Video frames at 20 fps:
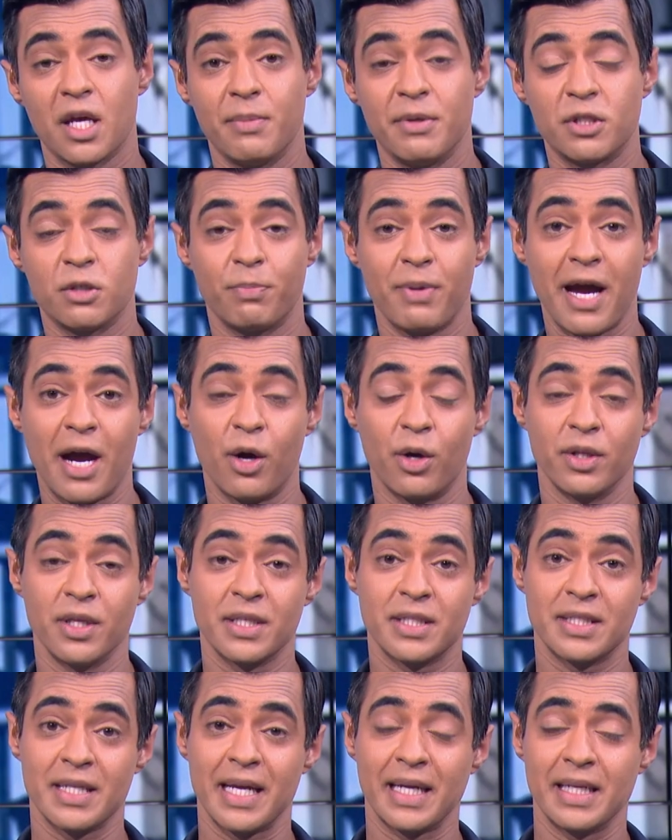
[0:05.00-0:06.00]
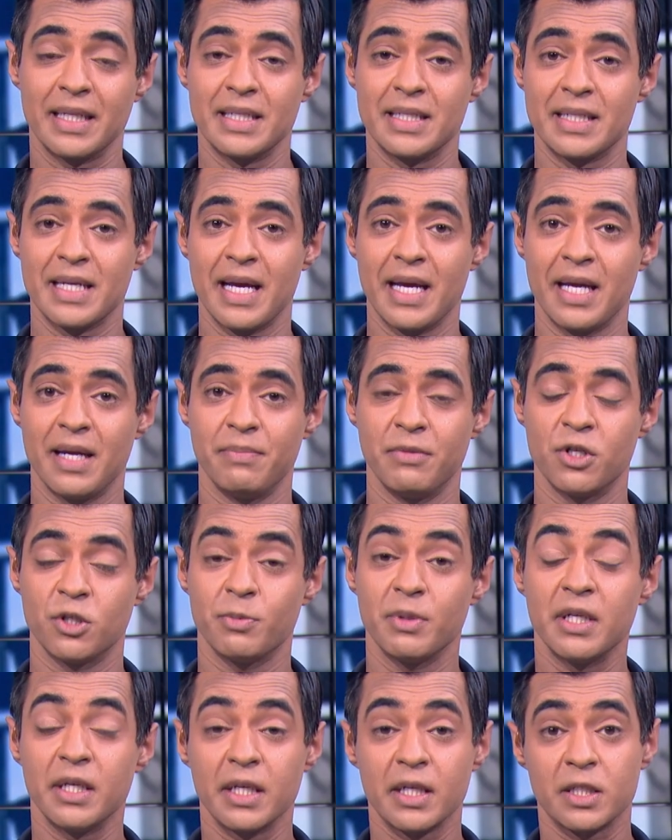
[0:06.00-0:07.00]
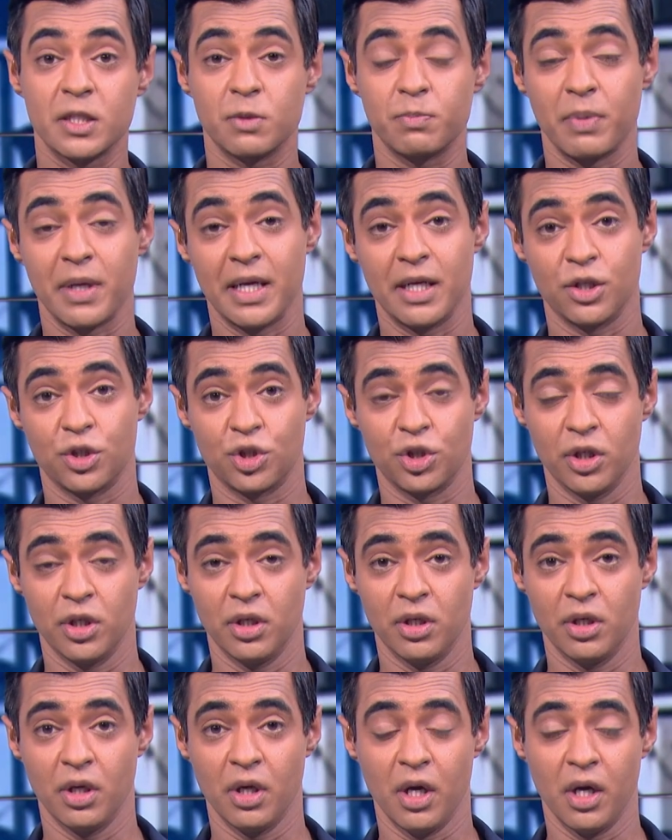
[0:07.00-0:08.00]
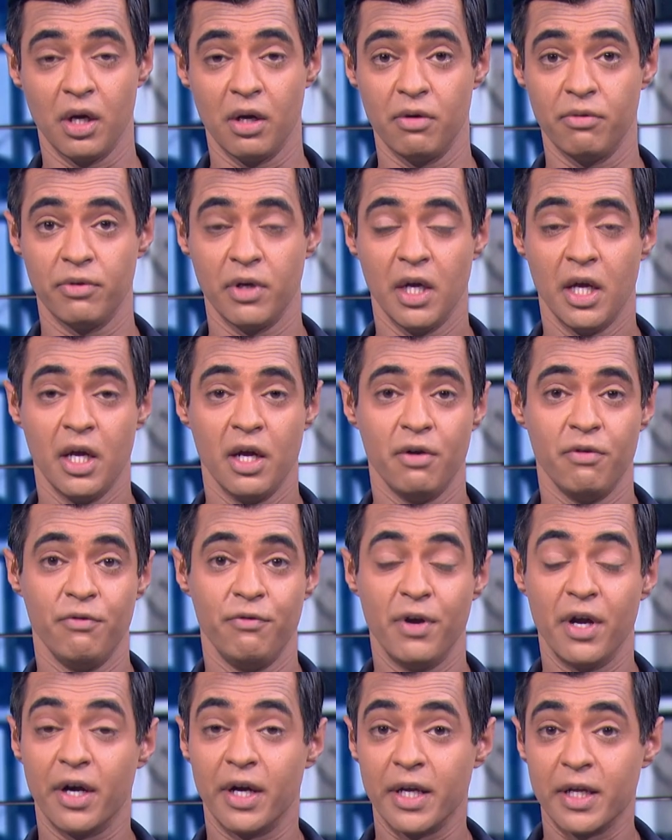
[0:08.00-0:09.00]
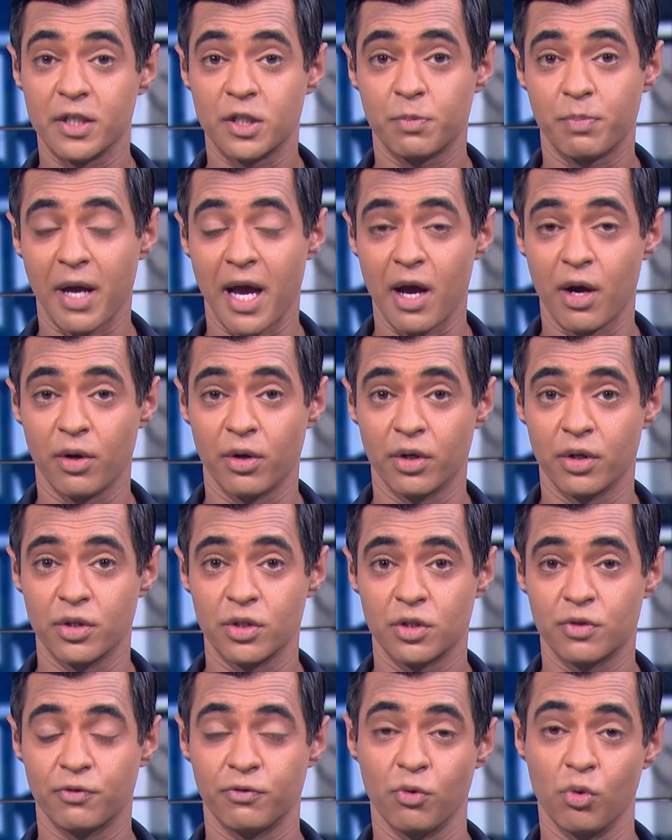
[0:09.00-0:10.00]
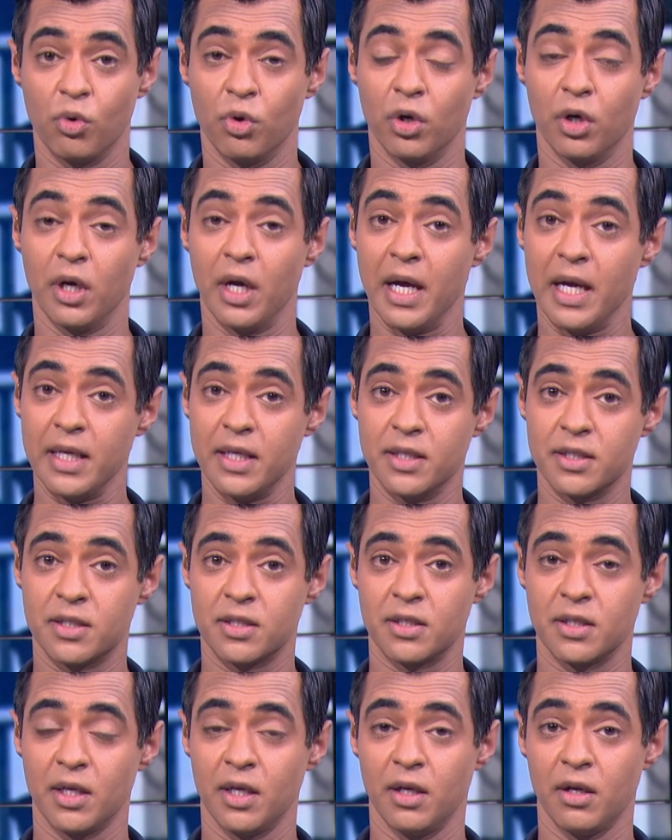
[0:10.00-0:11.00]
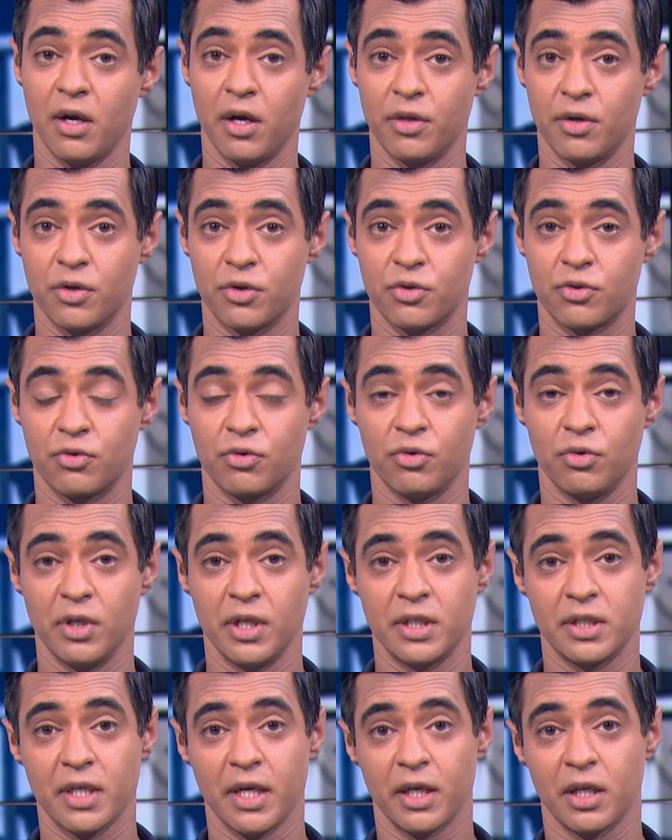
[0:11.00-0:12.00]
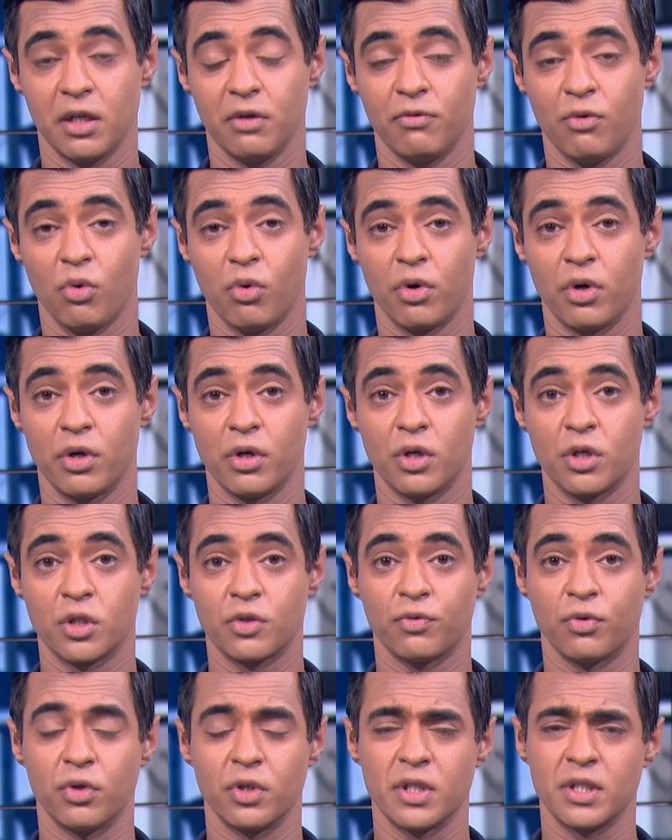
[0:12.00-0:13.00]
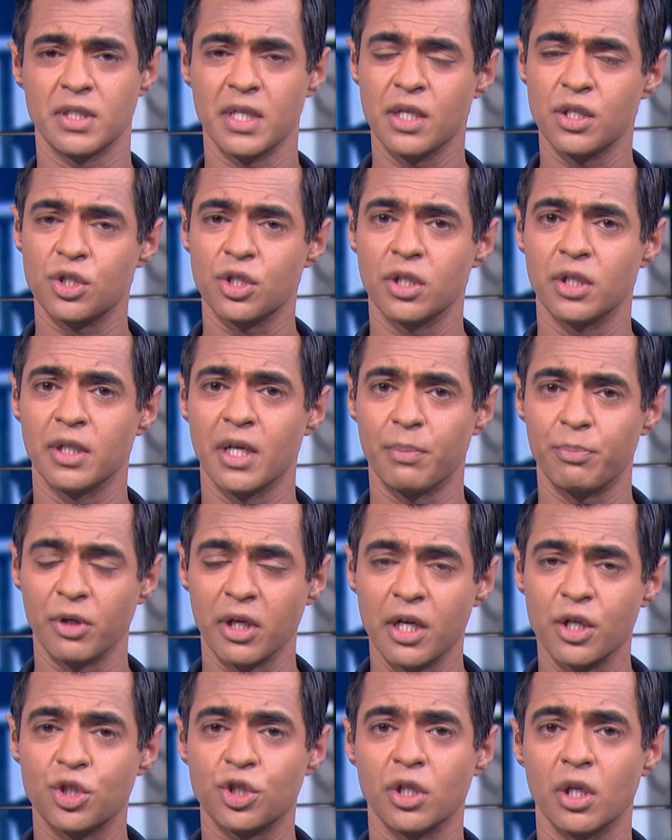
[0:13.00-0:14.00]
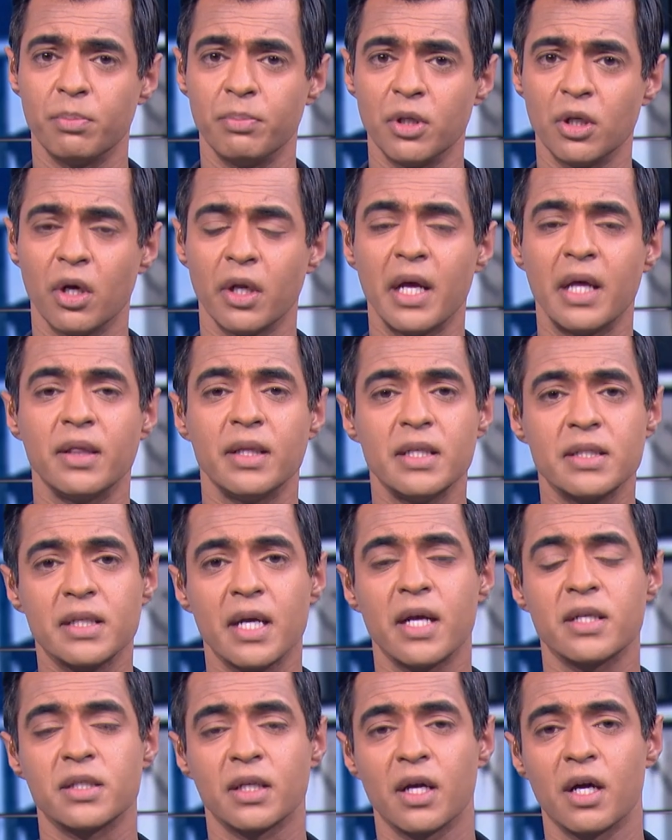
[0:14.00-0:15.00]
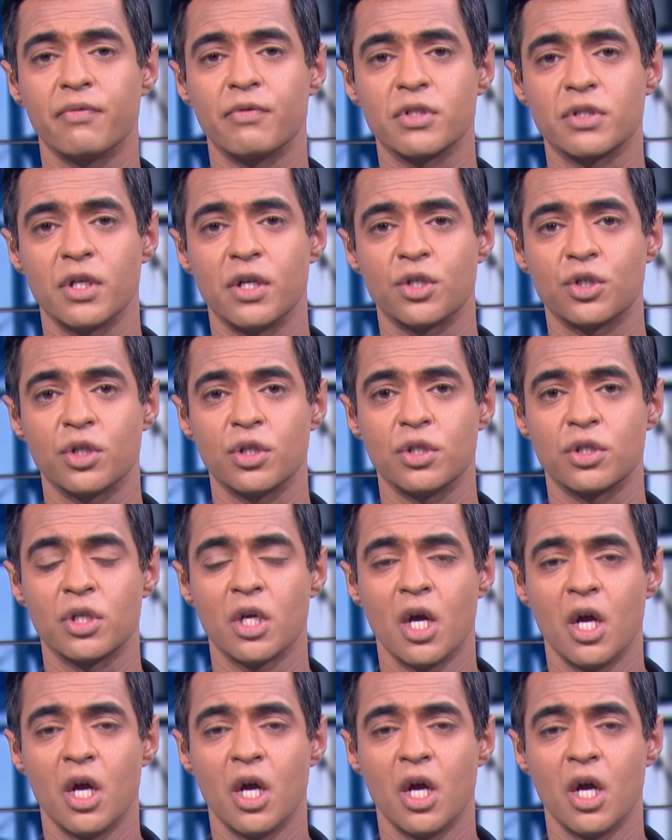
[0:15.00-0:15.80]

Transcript: into power this second time, there's been an expansion of various powers for ICE and others through executive orders for detention and apprehension and beyond. And these kinds of conversations